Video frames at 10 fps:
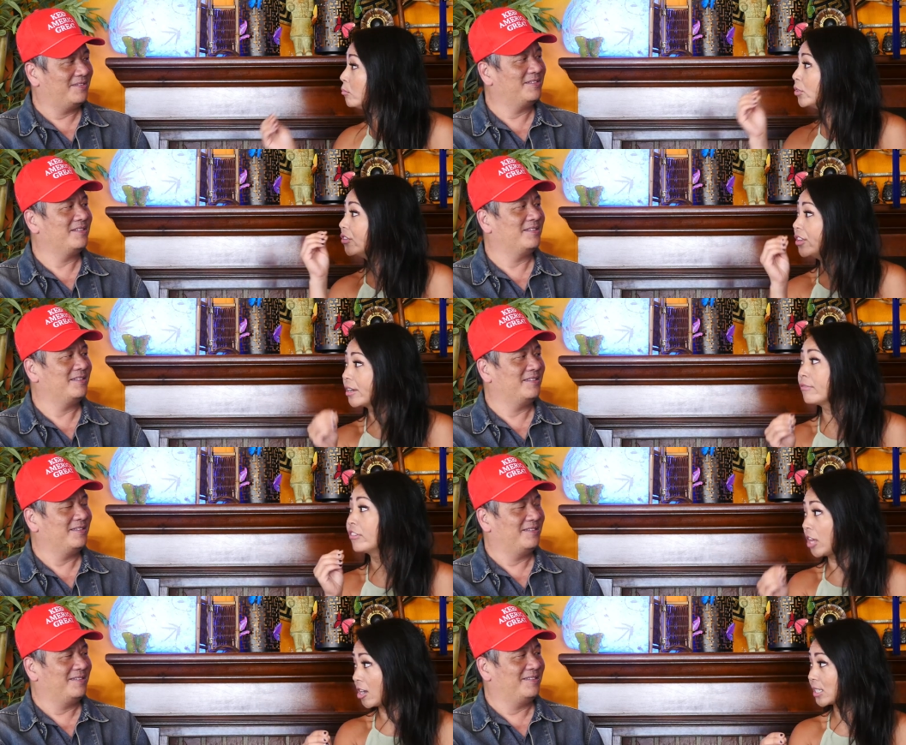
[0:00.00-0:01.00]
Speaker 1: with their
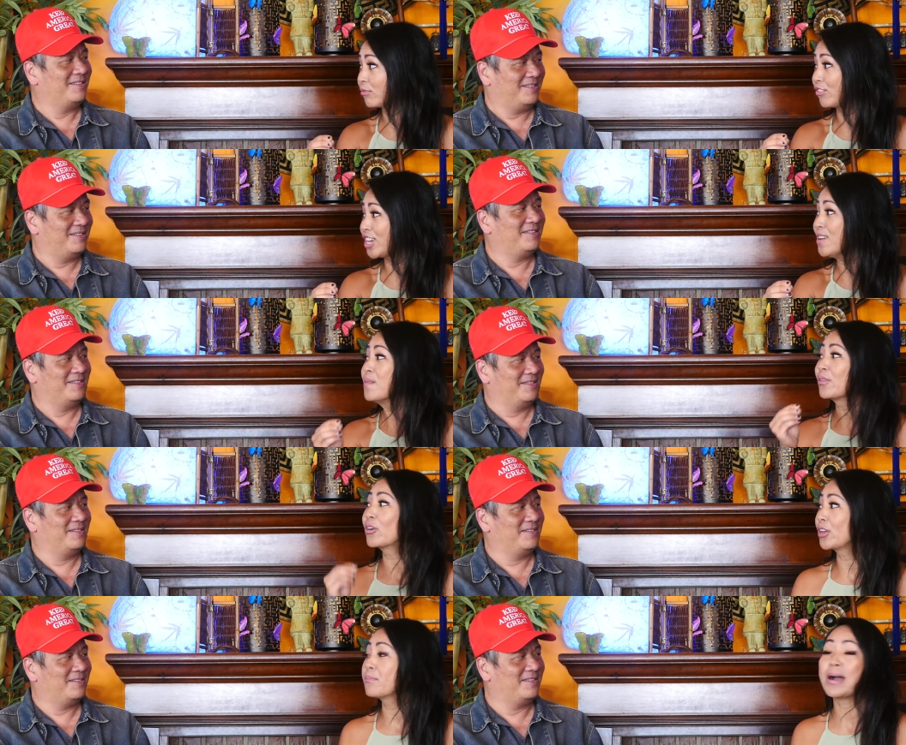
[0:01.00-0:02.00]
philosophy mm-hmm. or mm.
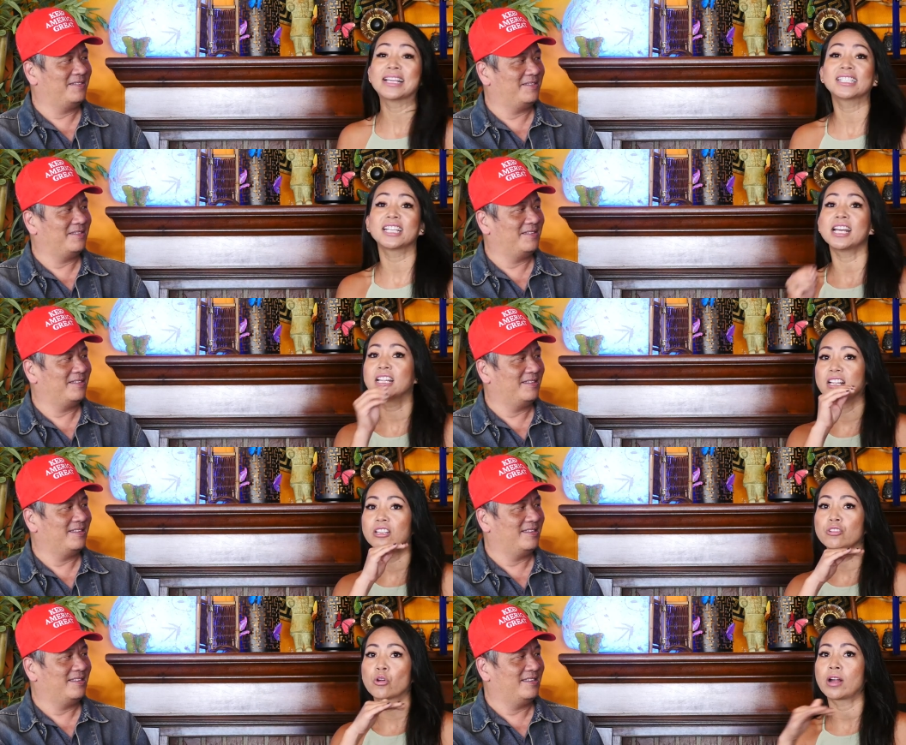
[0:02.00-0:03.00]
their mindset,
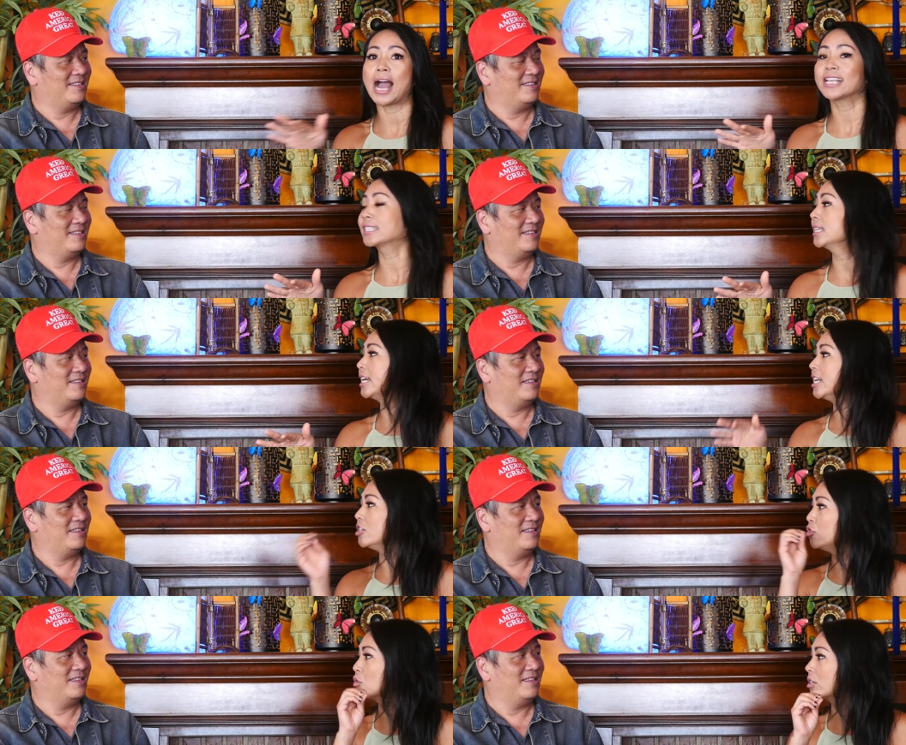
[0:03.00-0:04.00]
you're isolated,
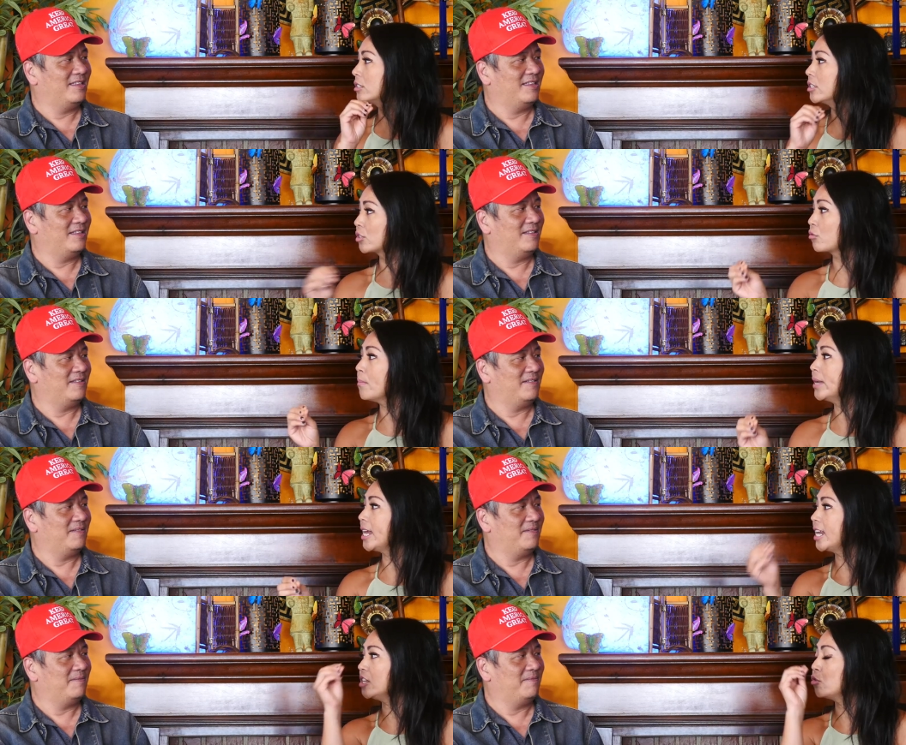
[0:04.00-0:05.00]
you're
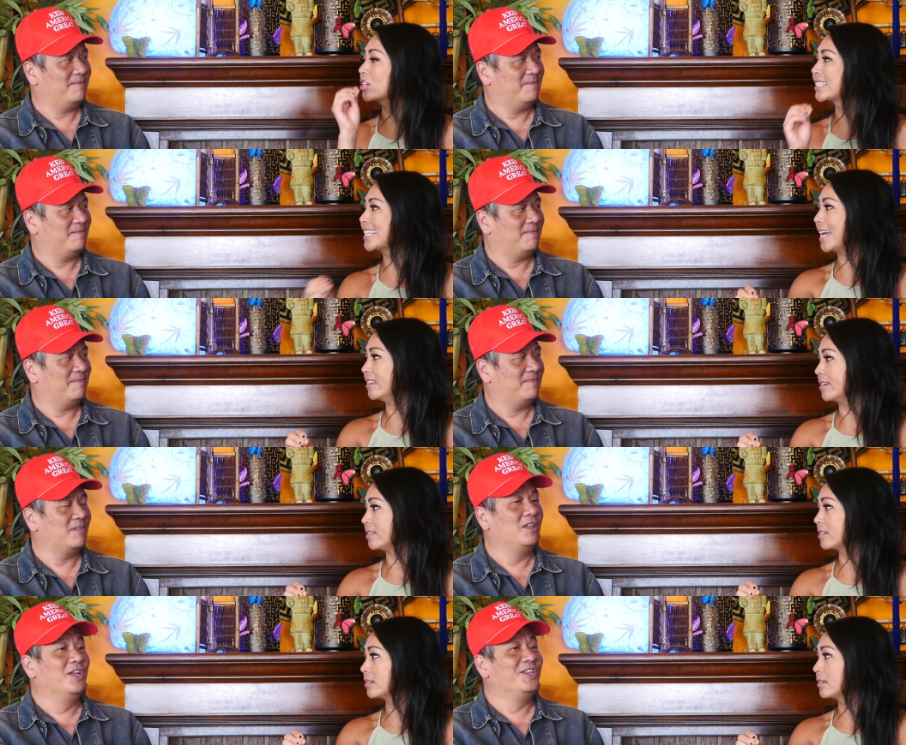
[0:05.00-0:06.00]
discriminated, you're silent.
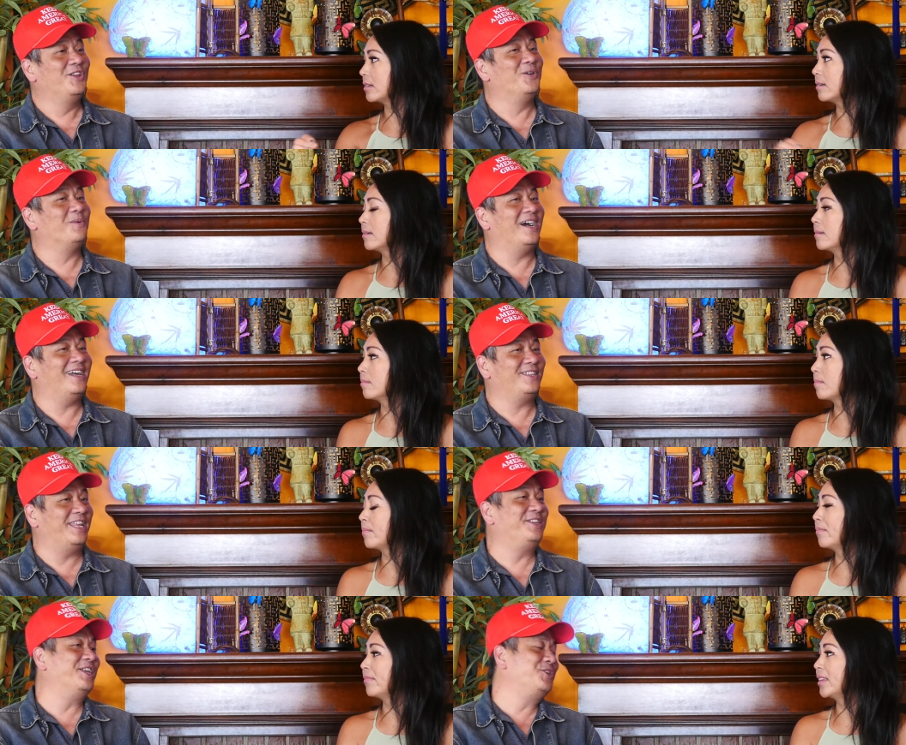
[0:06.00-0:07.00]
Speaker 2: You know what? Did,
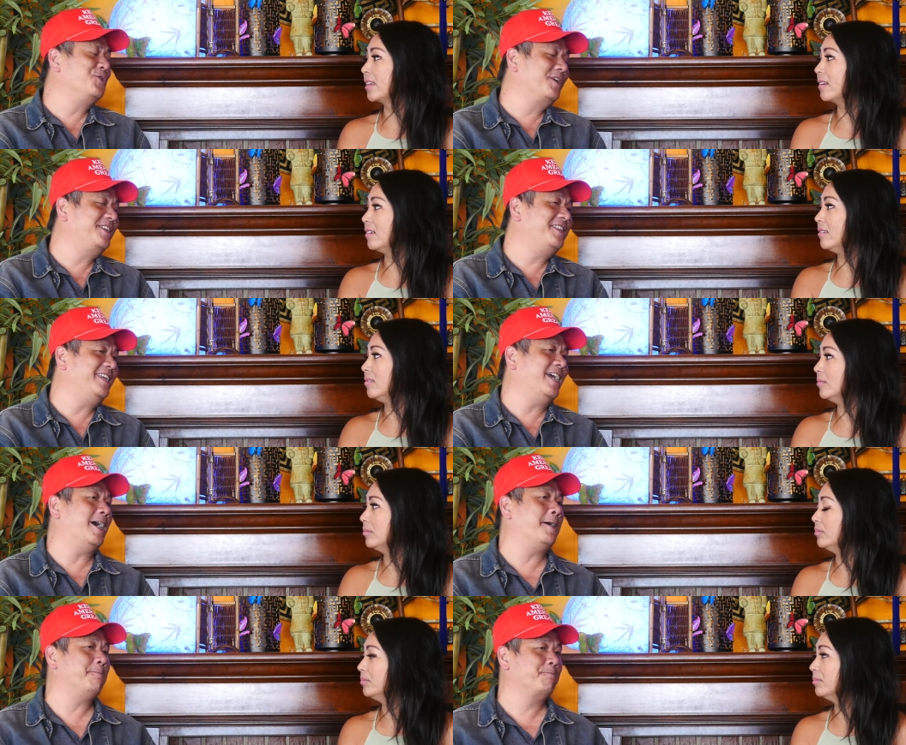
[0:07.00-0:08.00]
did you read the
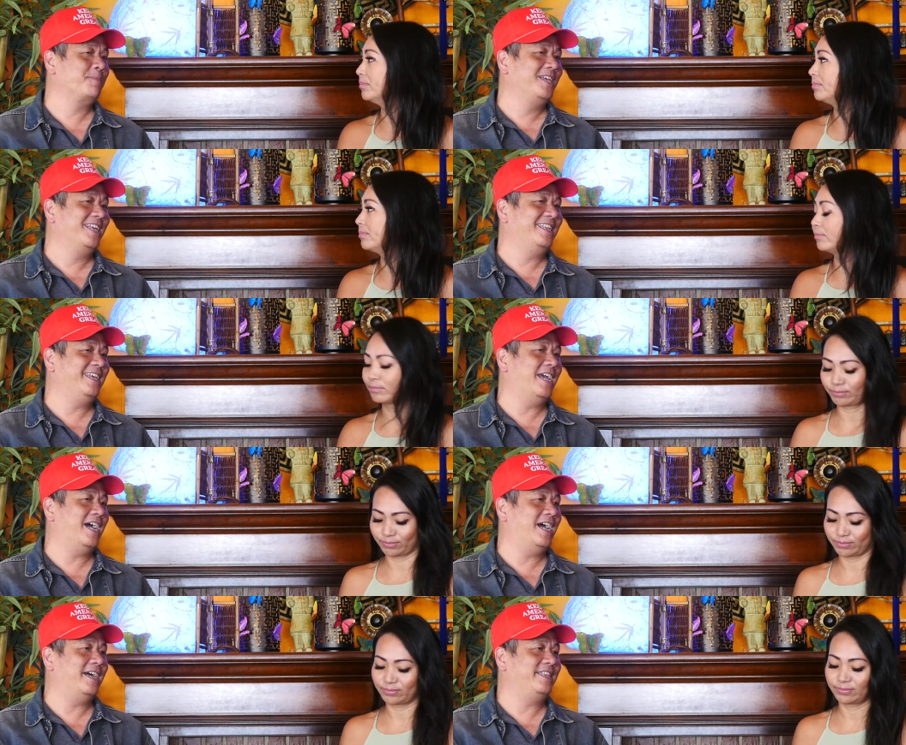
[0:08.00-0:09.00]
um, the
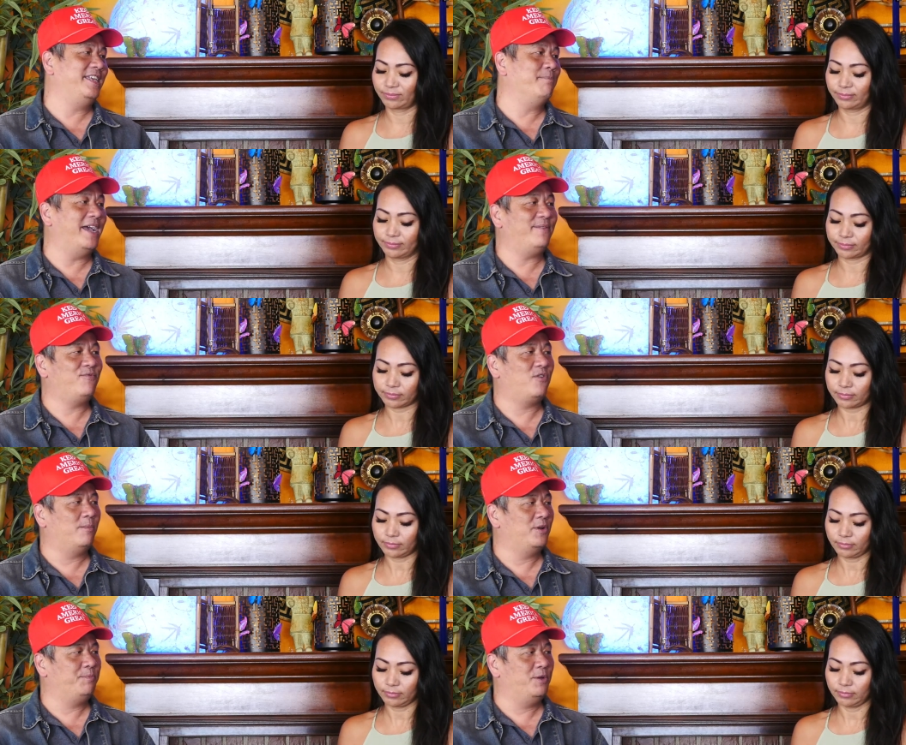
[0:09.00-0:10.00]
uh, demand from the
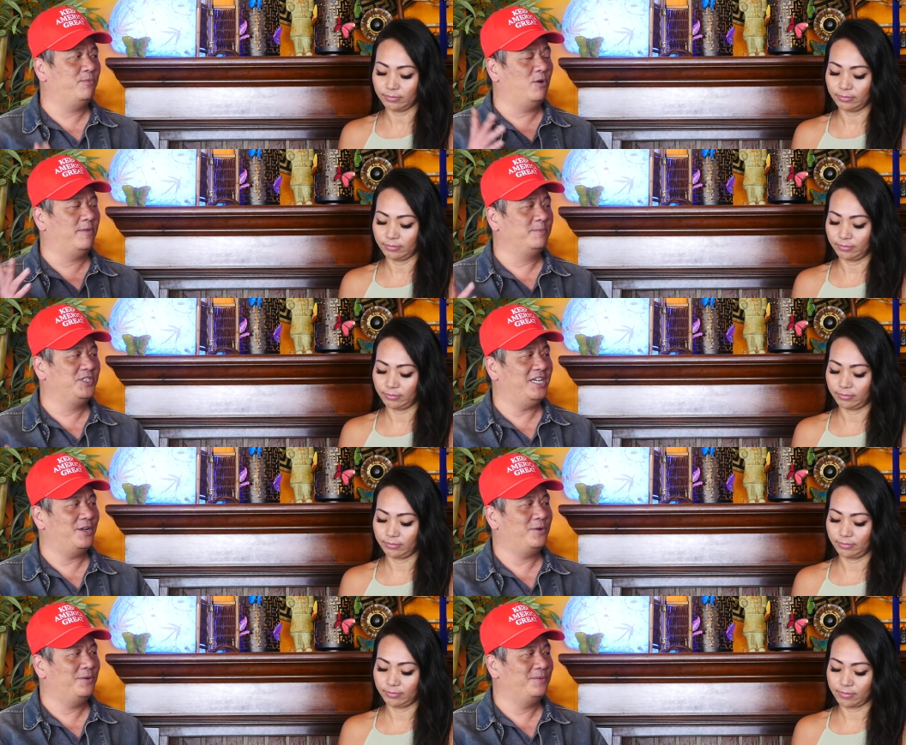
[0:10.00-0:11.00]
people from
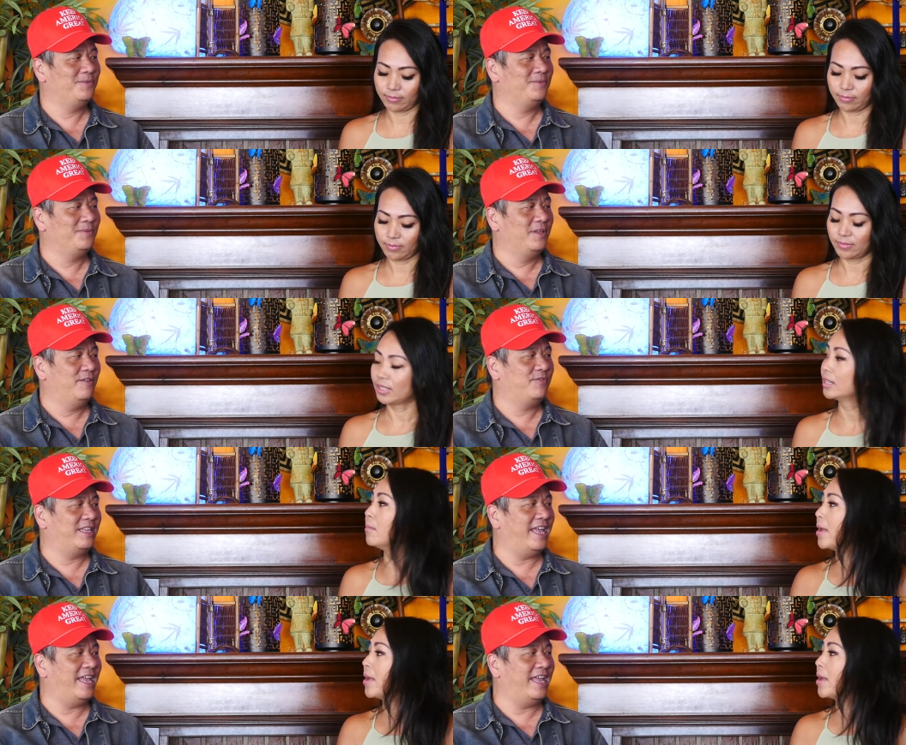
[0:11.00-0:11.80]
Seattle? The they man.